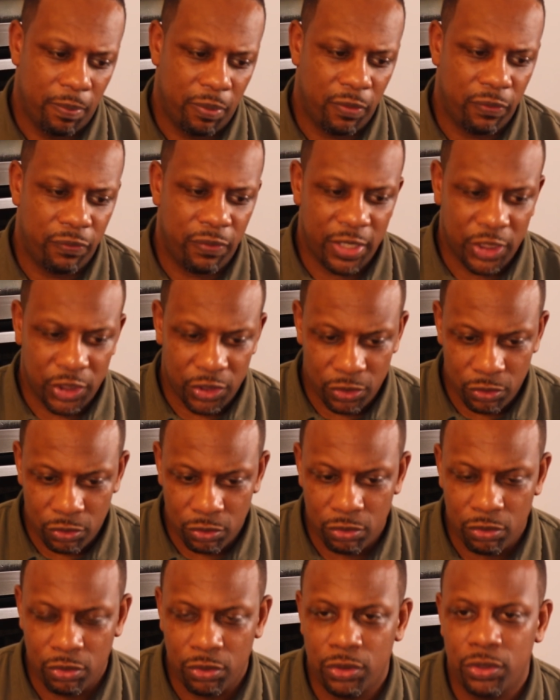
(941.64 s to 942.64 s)

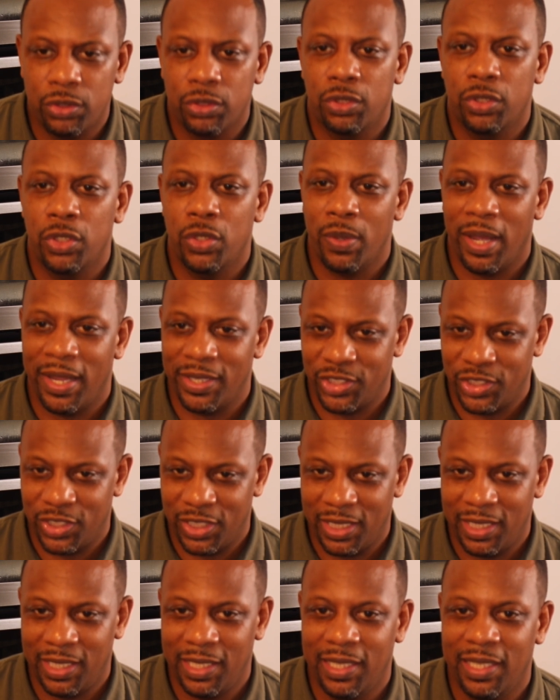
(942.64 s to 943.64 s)
professionals who
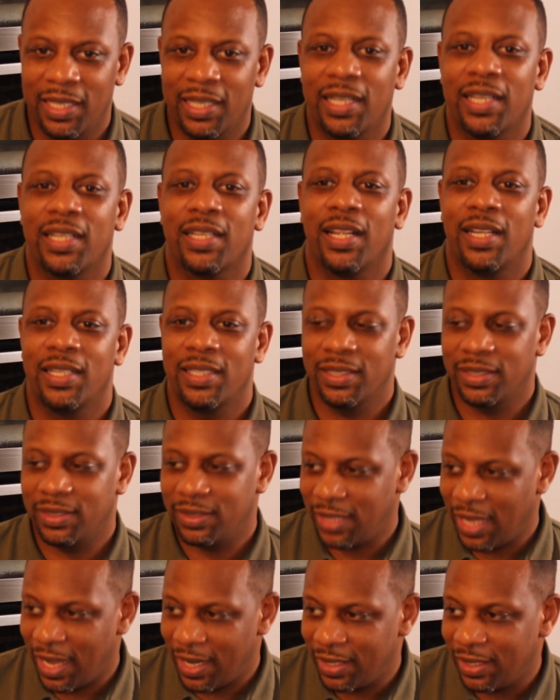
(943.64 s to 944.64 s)
actually can
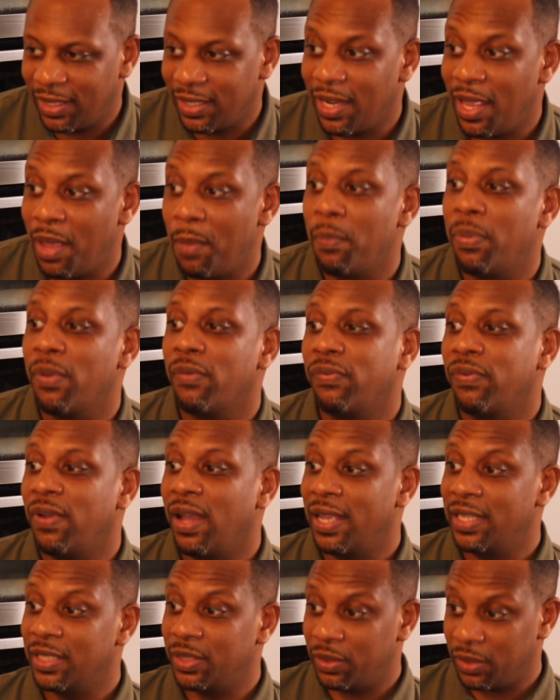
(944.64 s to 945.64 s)
understand and yeah,
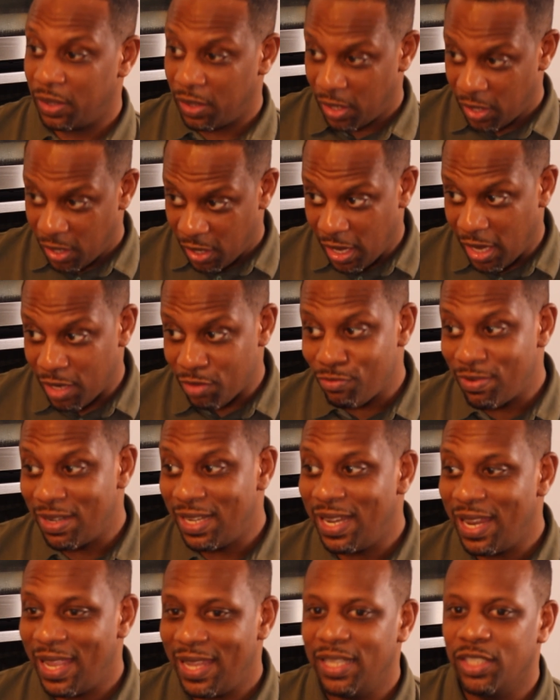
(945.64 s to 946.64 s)
empathize and relate, and
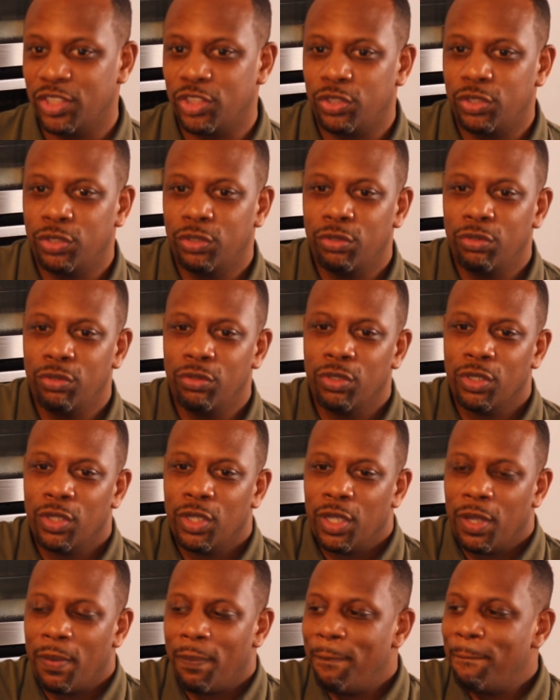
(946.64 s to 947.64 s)
relate to yeah.
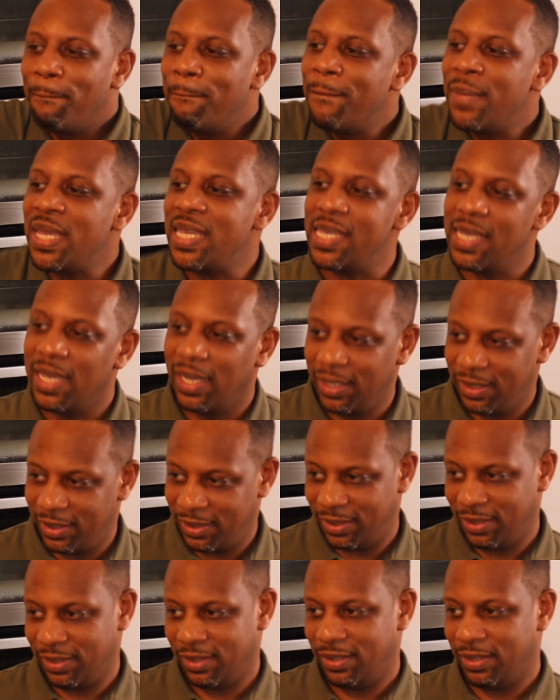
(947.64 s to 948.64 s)
me.
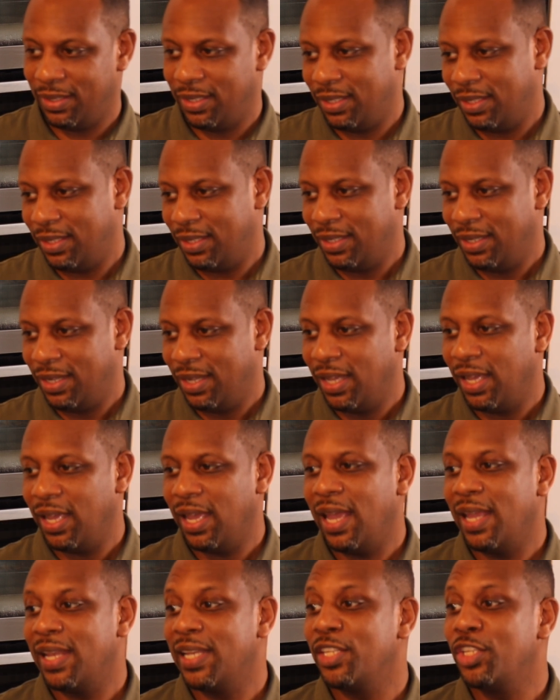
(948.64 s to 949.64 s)
Yeah.
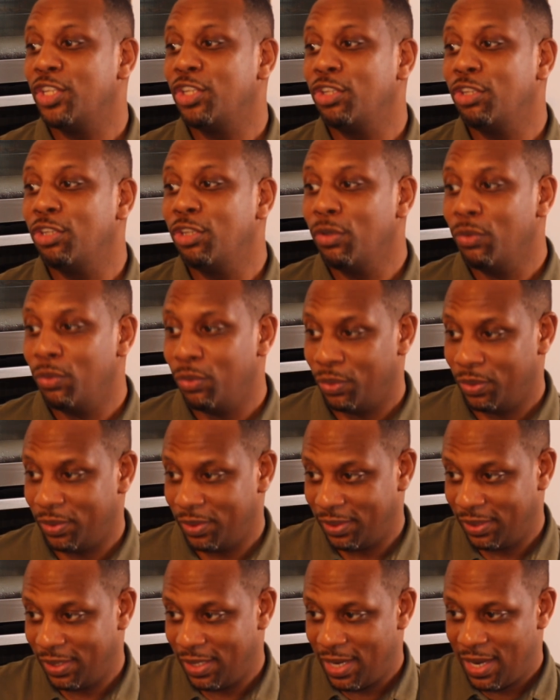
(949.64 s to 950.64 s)
And you.
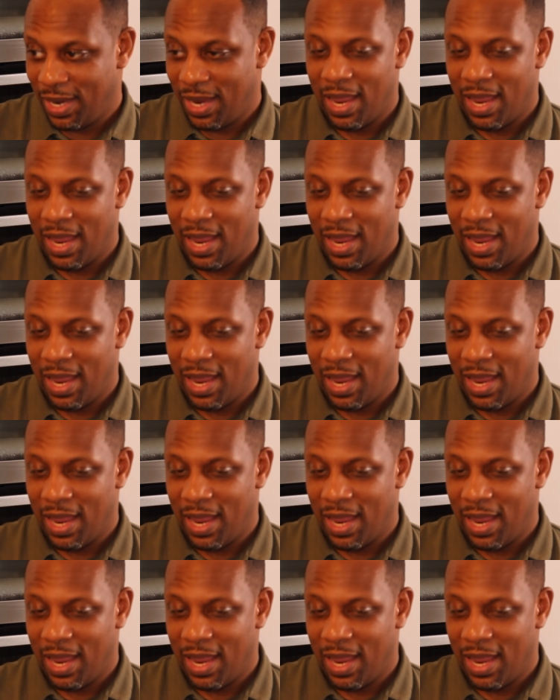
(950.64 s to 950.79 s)
Yeah.